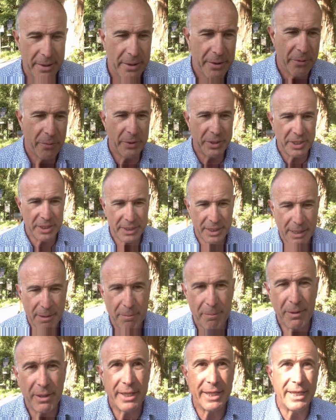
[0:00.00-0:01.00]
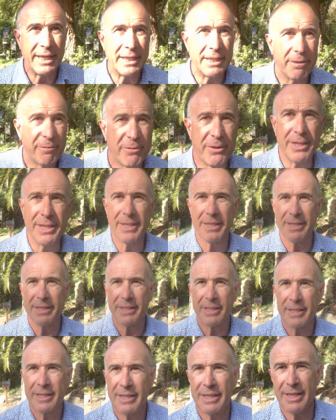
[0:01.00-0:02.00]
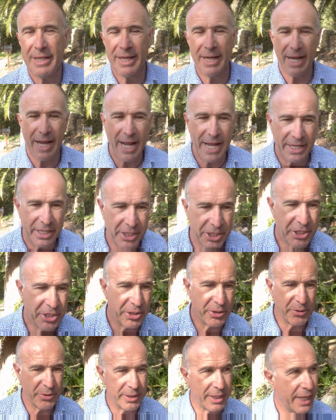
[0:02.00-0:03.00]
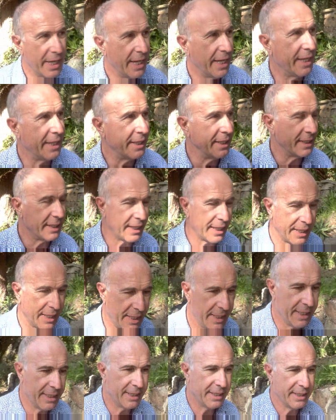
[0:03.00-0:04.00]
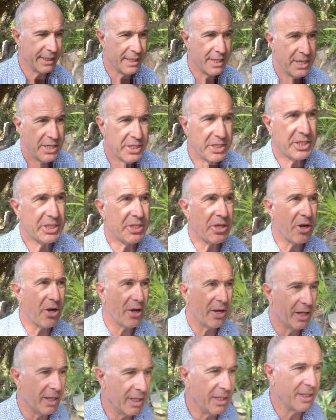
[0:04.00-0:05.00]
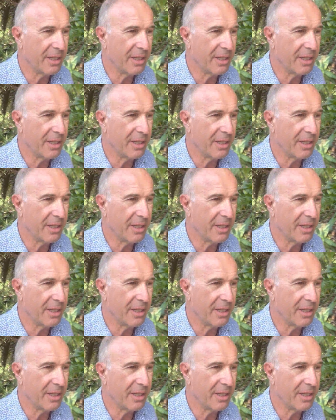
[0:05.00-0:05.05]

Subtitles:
which is a completely different attitude and style